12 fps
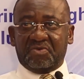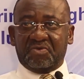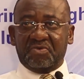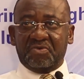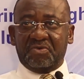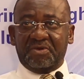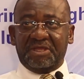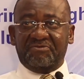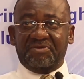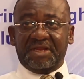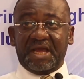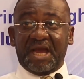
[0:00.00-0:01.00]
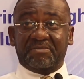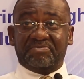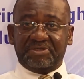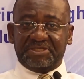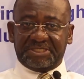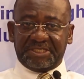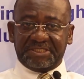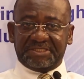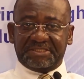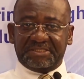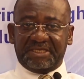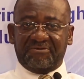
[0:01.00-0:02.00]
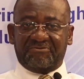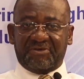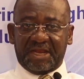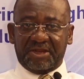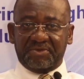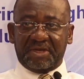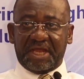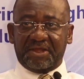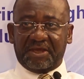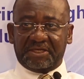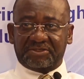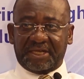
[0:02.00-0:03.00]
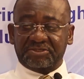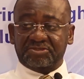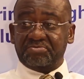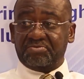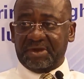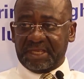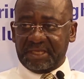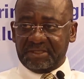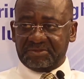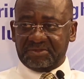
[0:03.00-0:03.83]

who even appreciates the value that you are trying to bring